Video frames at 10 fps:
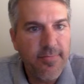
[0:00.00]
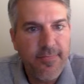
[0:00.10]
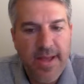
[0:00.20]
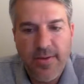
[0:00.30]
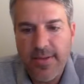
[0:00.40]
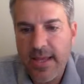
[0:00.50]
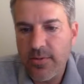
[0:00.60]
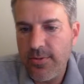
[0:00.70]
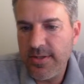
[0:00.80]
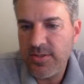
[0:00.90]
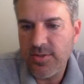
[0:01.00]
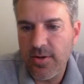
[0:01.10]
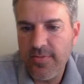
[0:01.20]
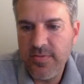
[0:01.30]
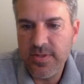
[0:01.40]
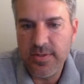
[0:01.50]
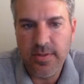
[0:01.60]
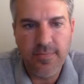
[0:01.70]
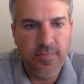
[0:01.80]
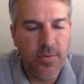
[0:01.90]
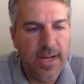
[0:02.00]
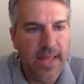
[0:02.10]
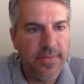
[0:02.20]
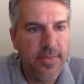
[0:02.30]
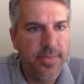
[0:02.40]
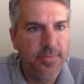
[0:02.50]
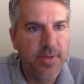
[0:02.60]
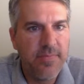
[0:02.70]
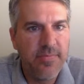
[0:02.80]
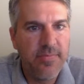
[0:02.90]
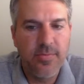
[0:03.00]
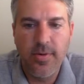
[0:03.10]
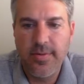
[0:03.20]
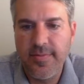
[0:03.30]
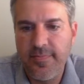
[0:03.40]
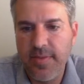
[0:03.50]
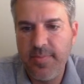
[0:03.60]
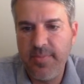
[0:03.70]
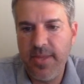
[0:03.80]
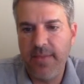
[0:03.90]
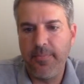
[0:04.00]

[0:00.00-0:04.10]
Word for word: Final category of shirts you can look for at the thrift store to flip and make